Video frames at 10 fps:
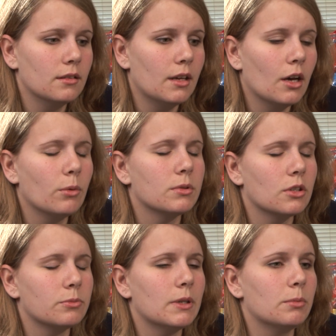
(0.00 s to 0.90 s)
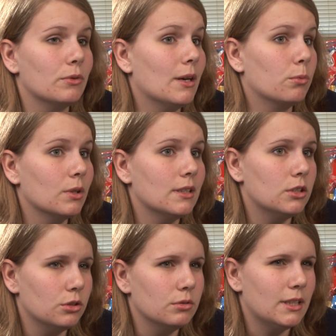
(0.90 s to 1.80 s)
helps those people that really
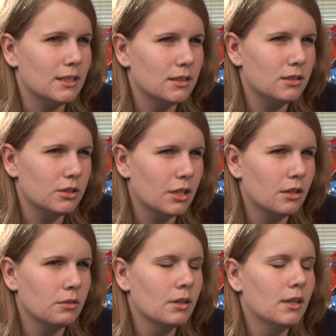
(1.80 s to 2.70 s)
do need it, you know.